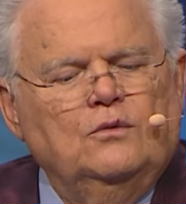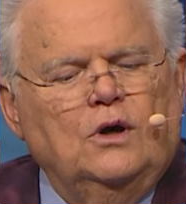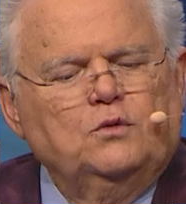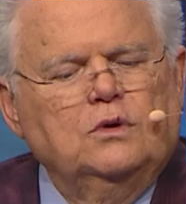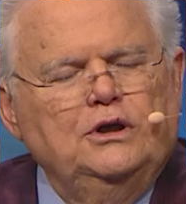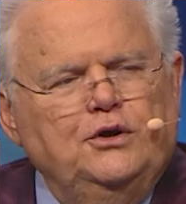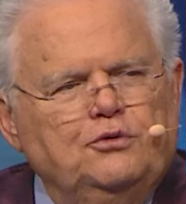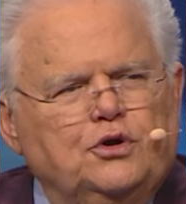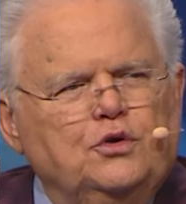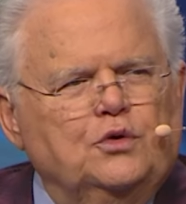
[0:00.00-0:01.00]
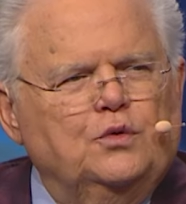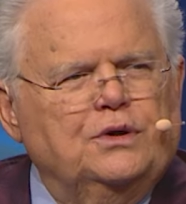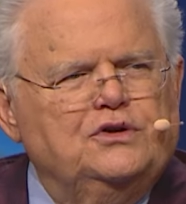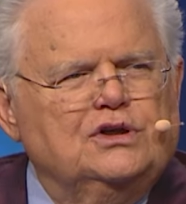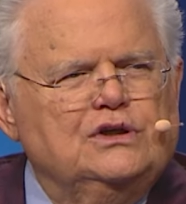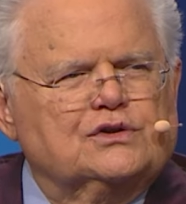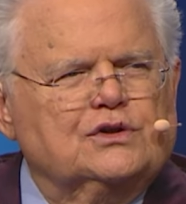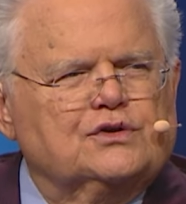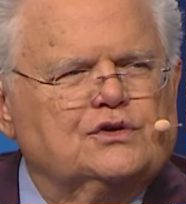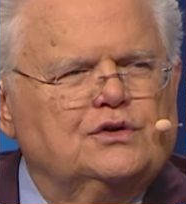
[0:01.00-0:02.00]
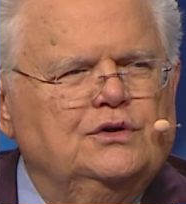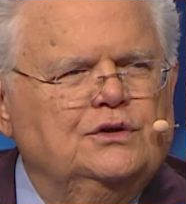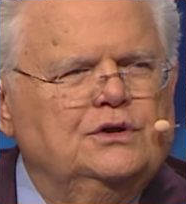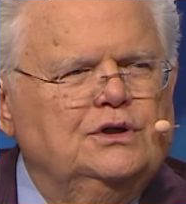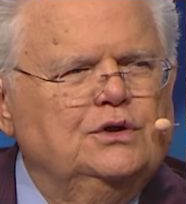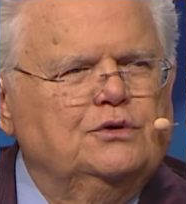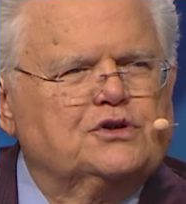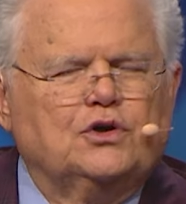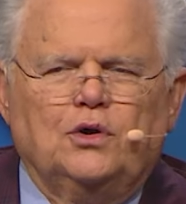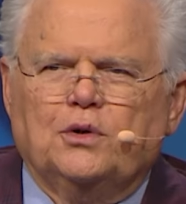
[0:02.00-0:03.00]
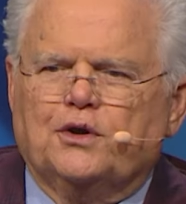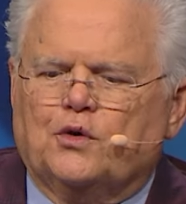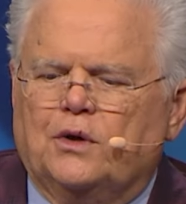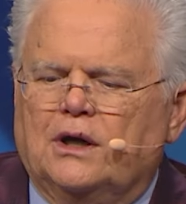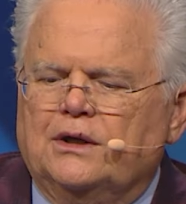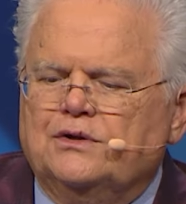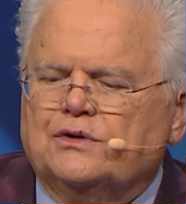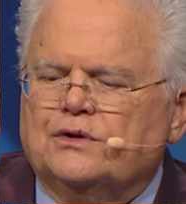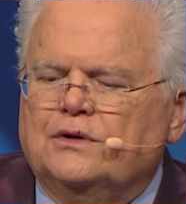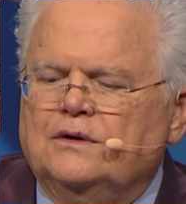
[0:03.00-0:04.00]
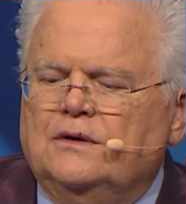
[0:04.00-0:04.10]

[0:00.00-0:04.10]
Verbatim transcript: what will you do with Jesus, who is called the Christ?